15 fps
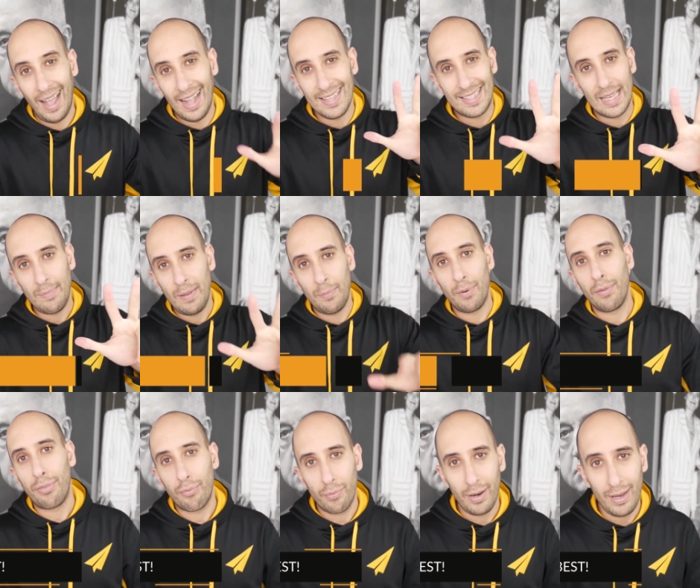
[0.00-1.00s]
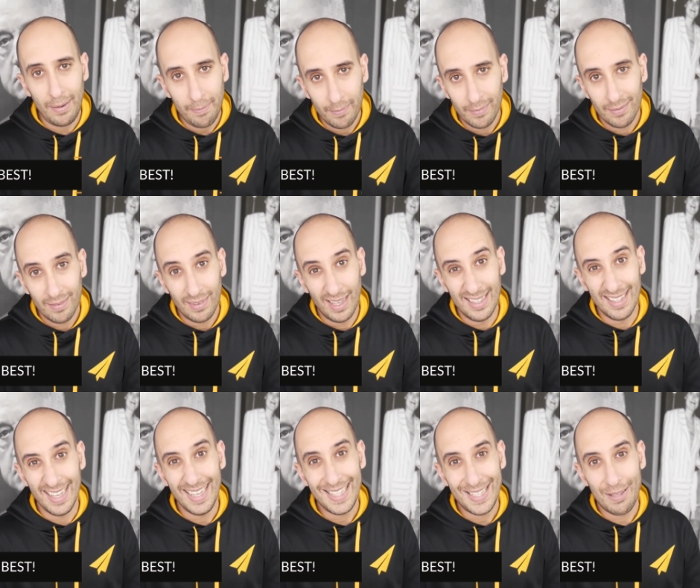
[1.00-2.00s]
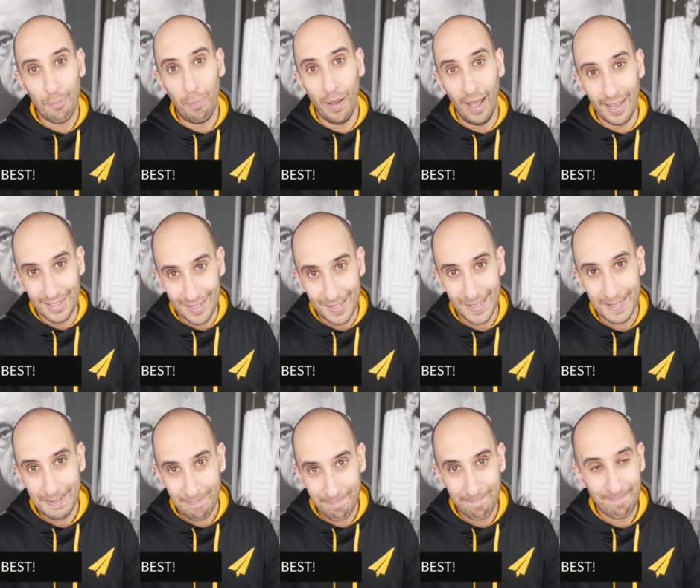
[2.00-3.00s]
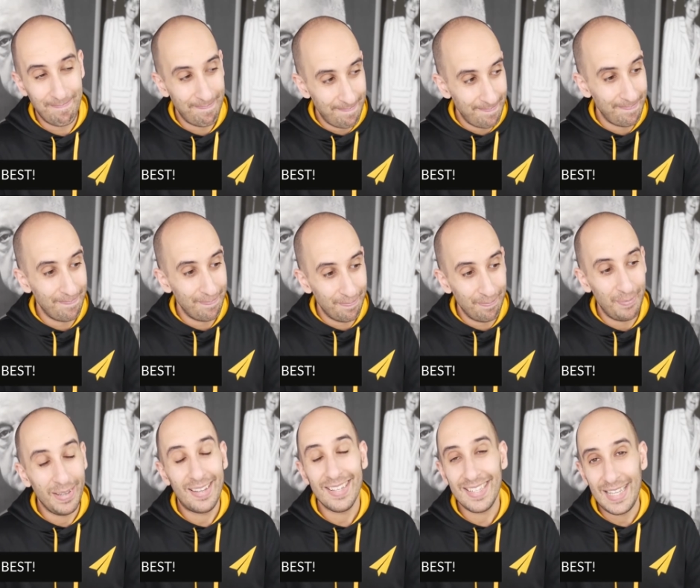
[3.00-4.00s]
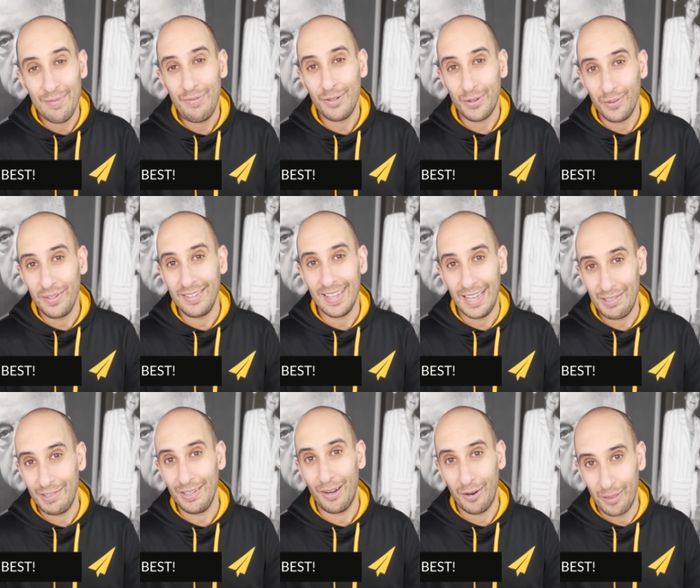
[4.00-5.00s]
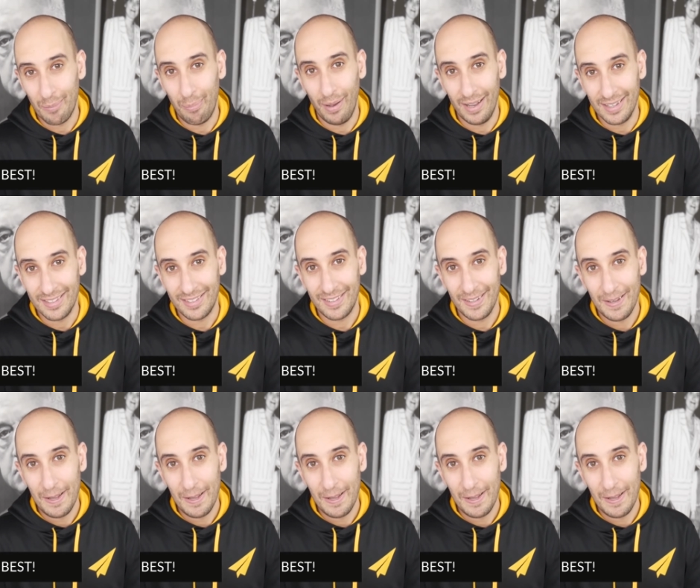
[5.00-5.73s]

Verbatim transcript: And step number three is it's the best. Because difficulties actually are the best.